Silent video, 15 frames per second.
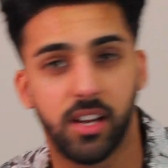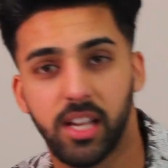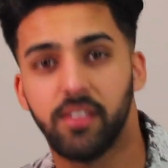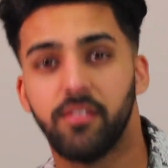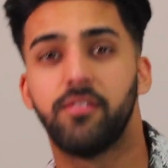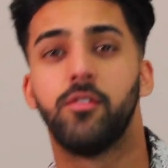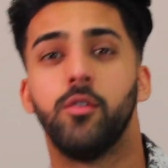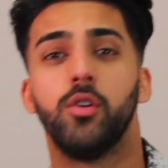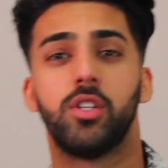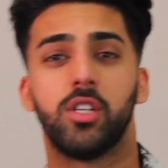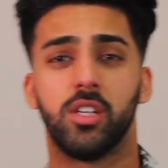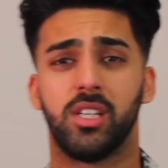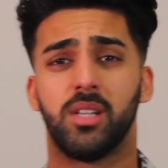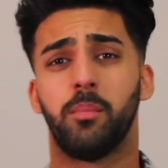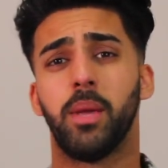give food
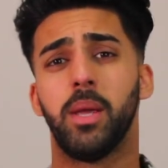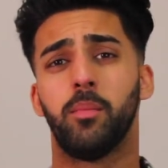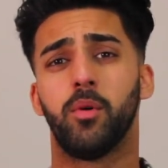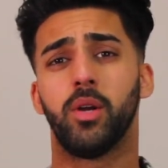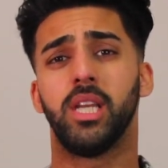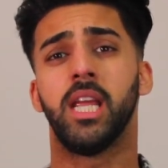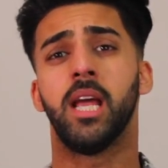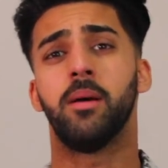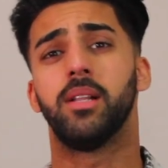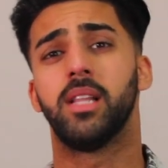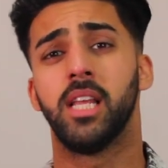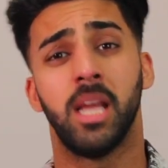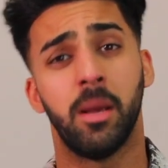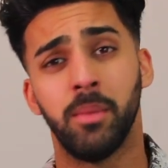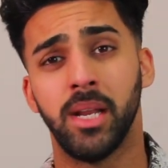to the people in
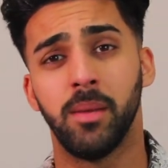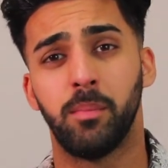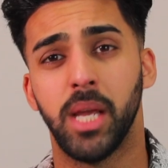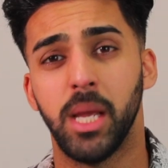the Yemeni